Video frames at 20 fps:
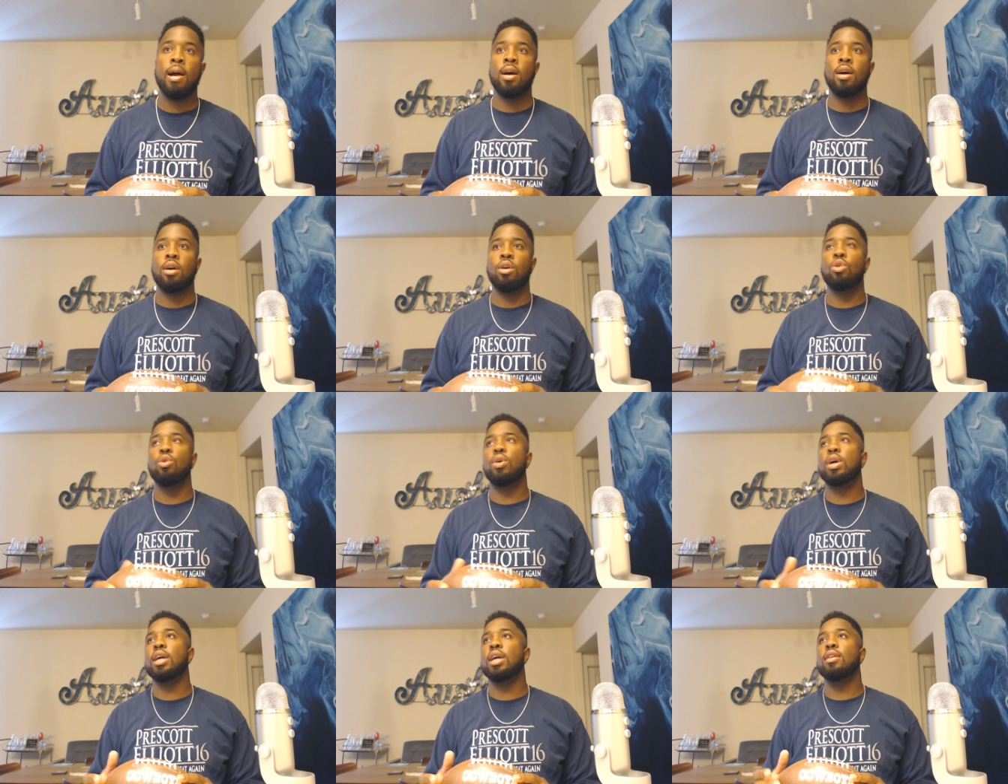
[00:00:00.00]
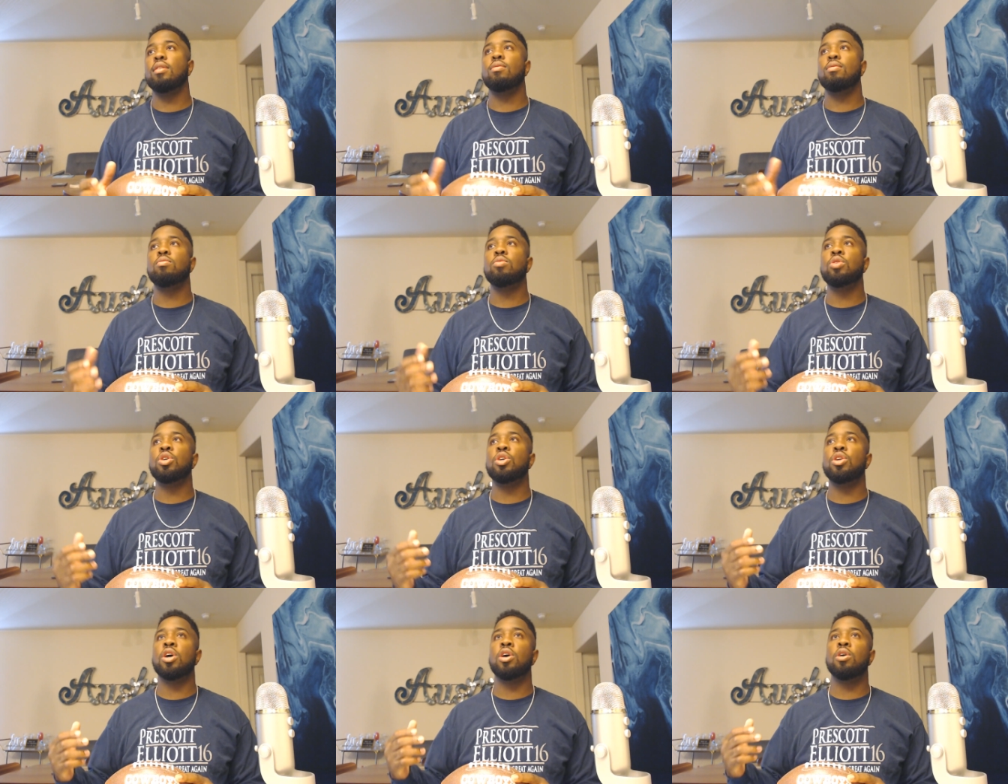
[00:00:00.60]
who can, you
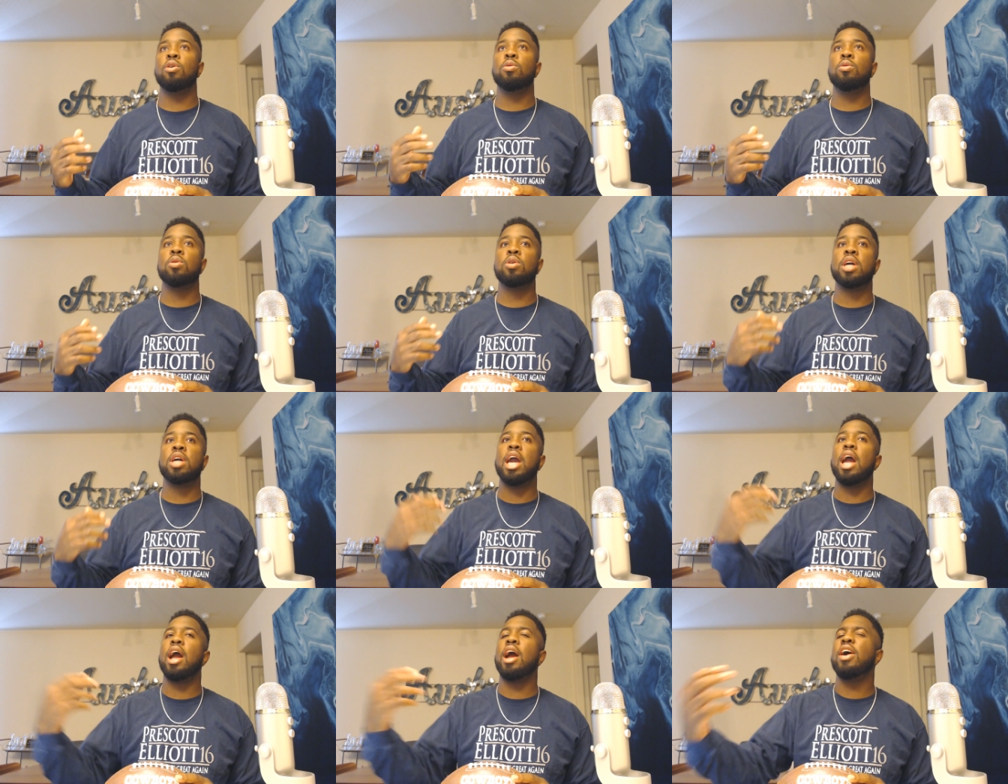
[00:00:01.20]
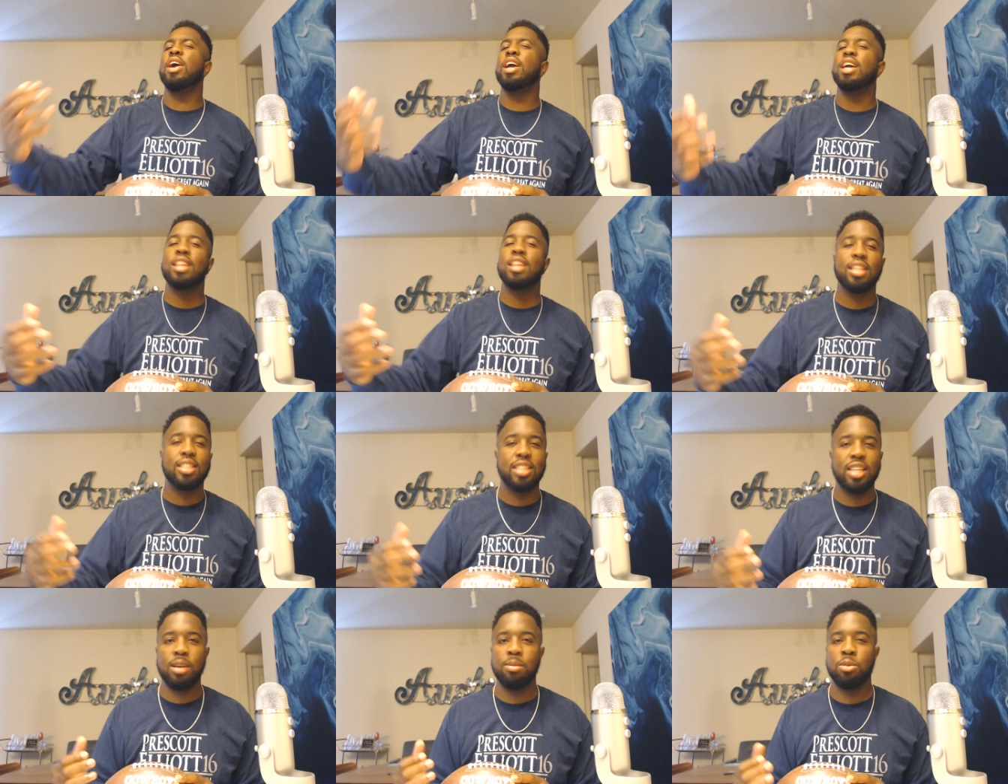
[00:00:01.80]
know, carry the
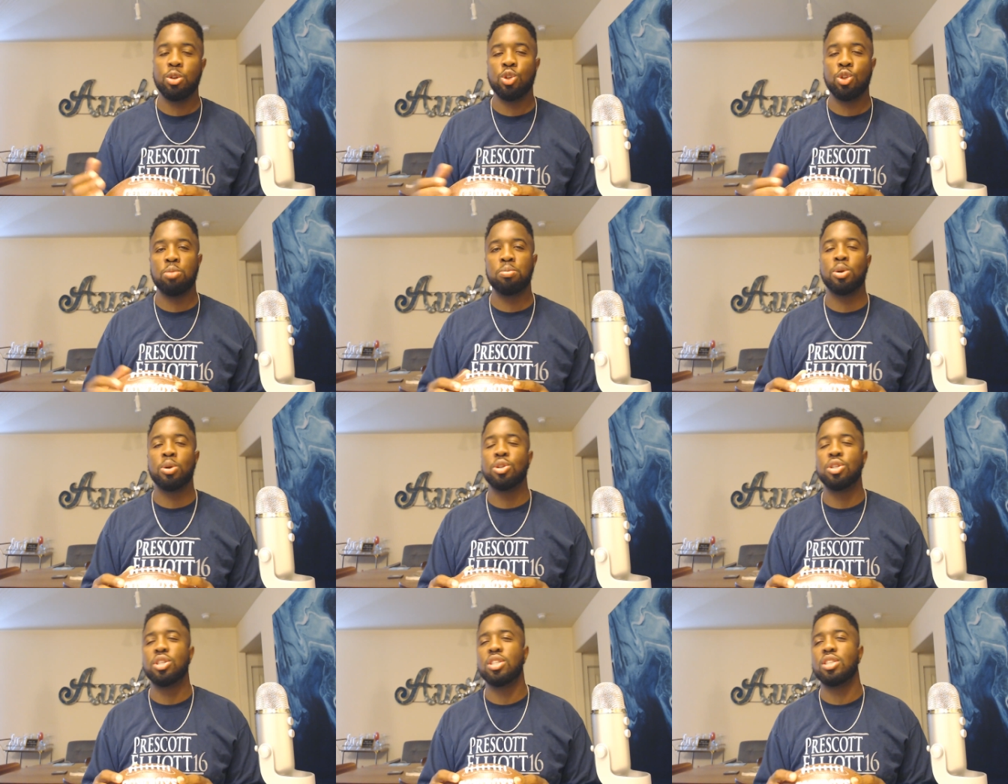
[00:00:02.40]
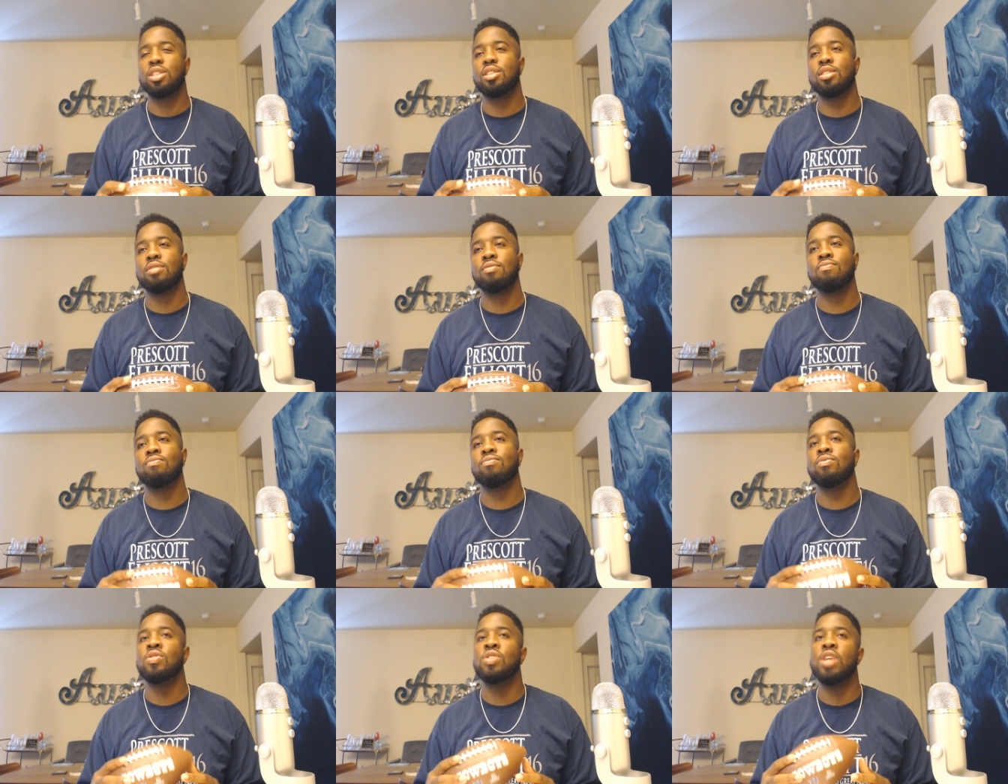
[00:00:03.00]
team to Super Bowl, just
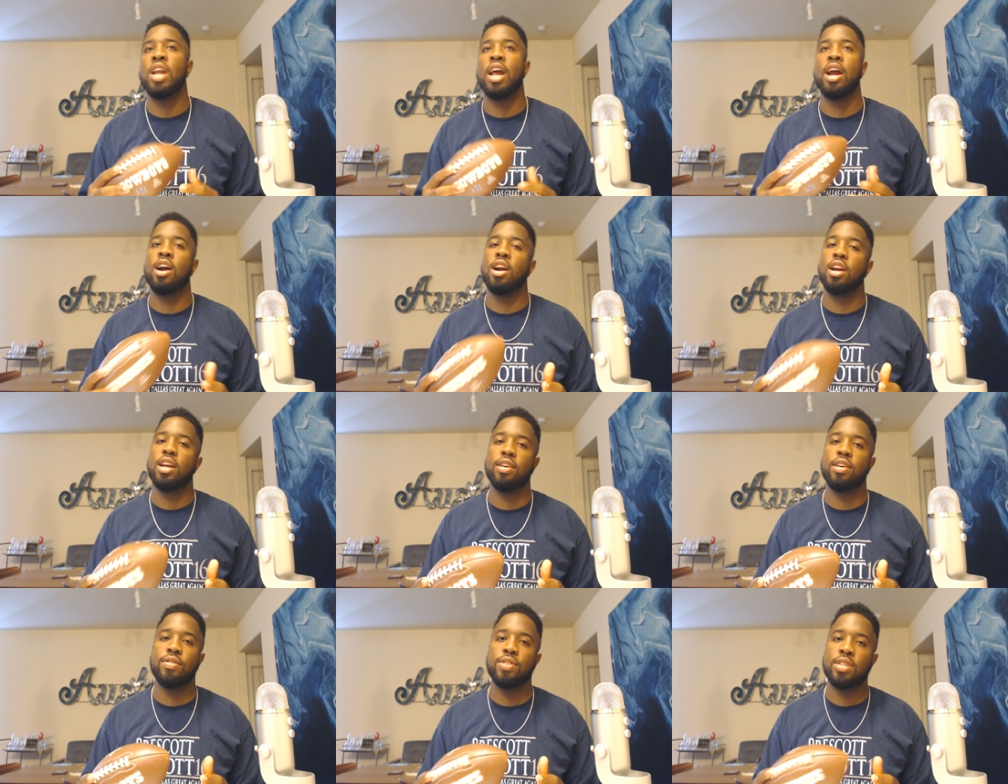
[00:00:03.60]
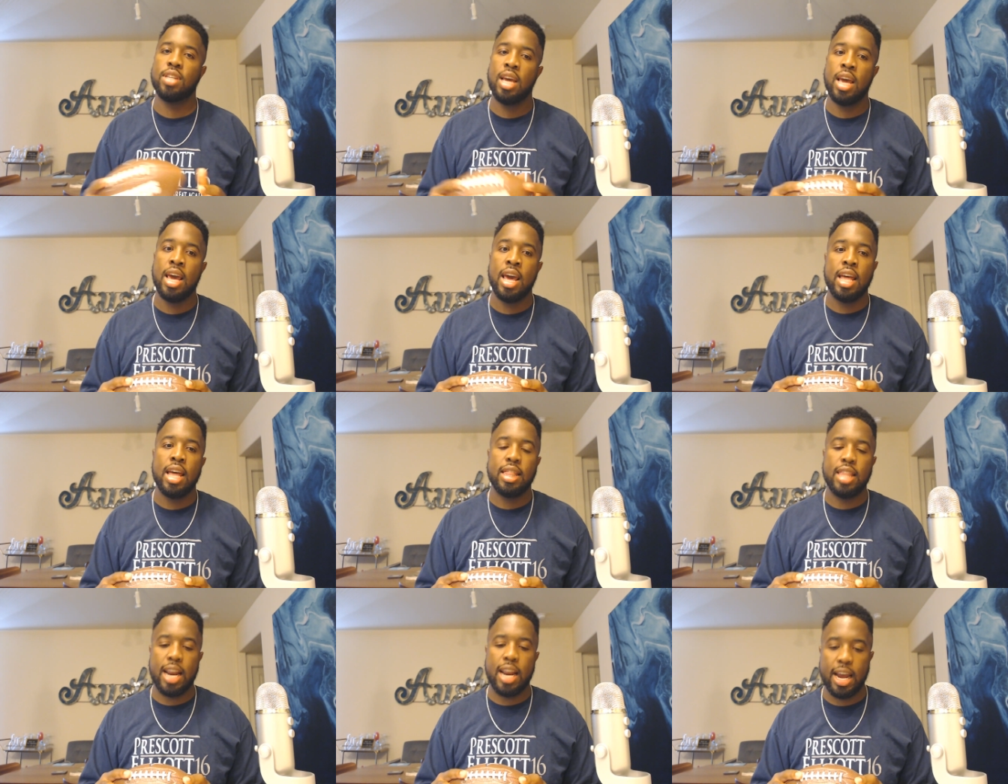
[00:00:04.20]
narratives
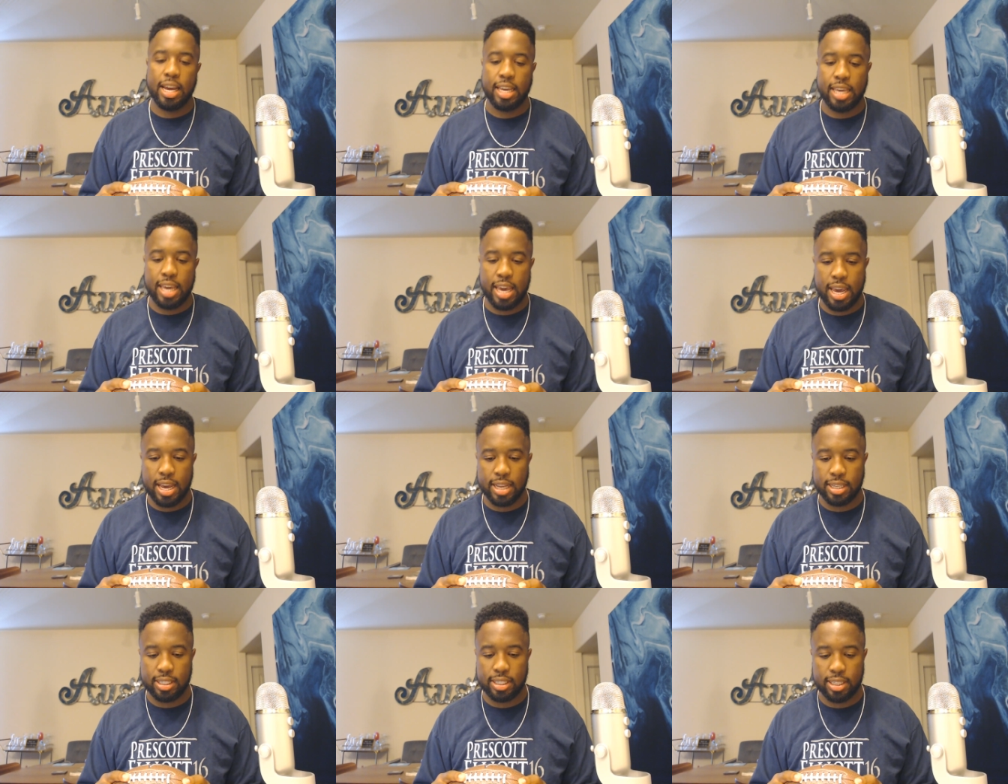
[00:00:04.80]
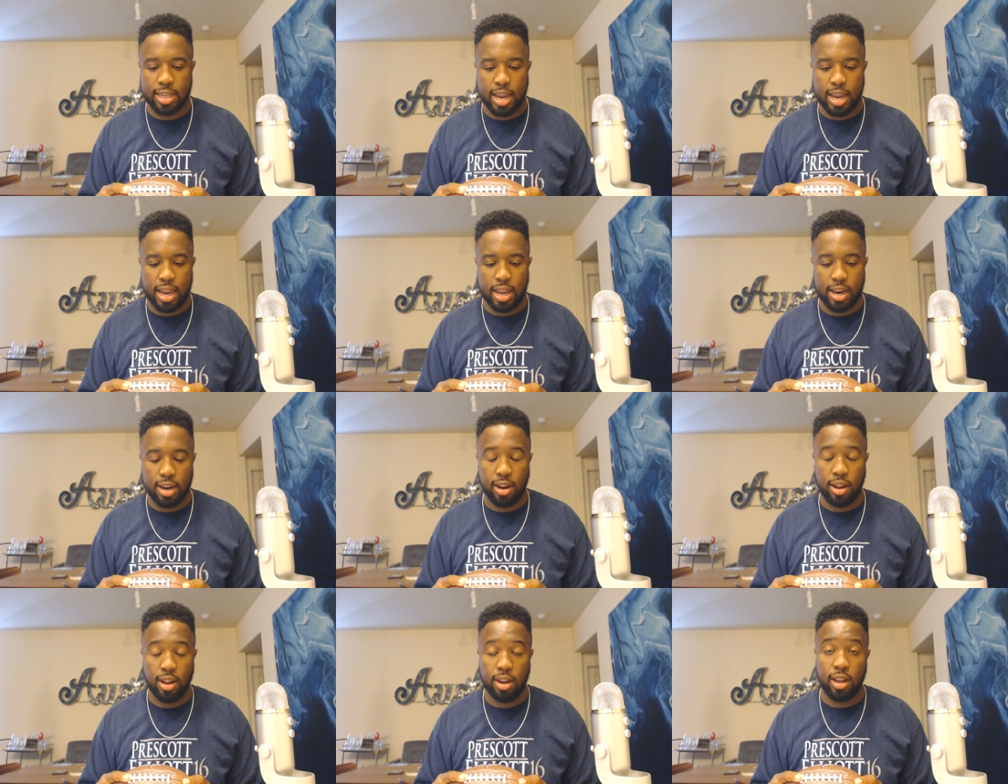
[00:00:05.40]
that I can't stand.
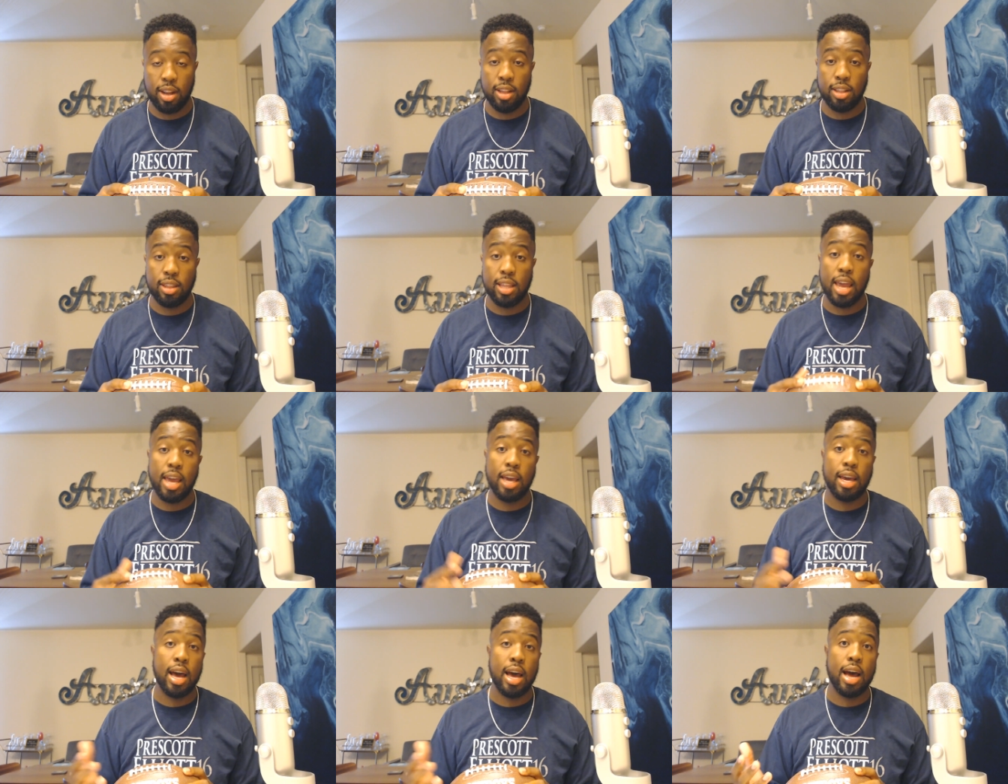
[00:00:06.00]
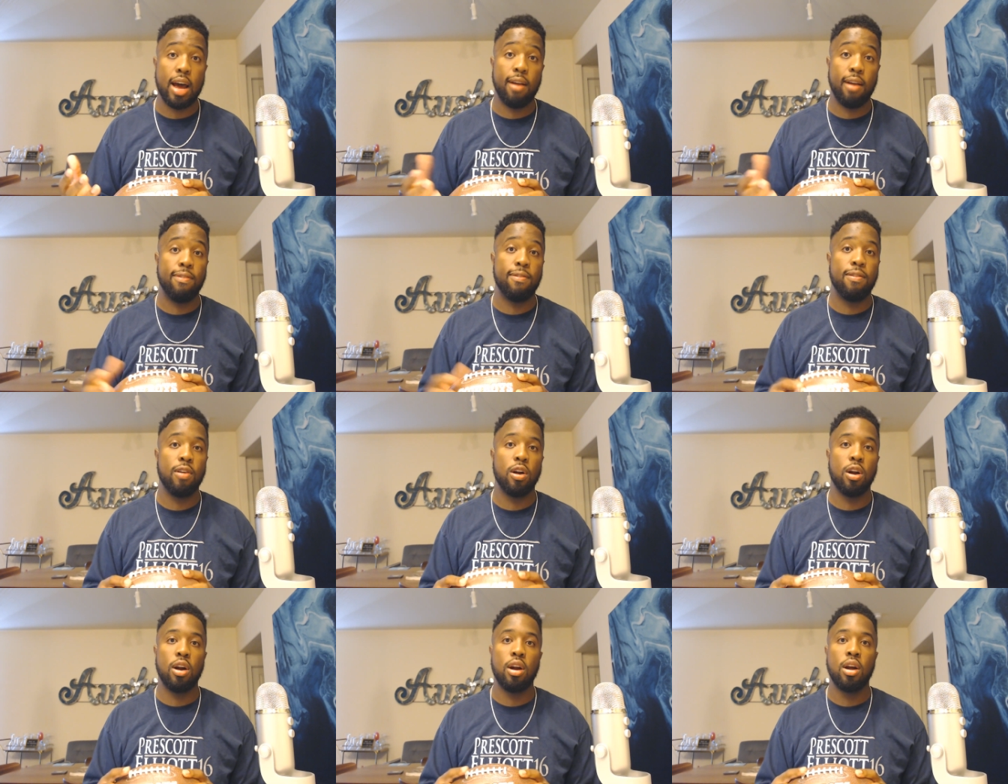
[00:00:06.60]
And thank God
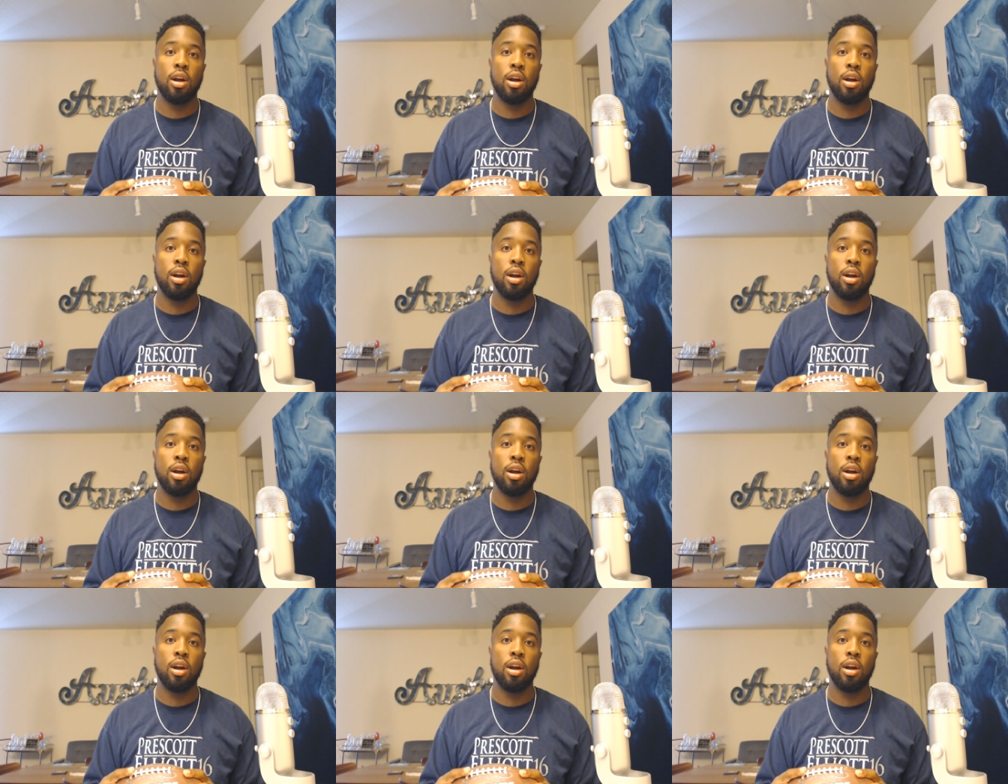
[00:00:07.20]
for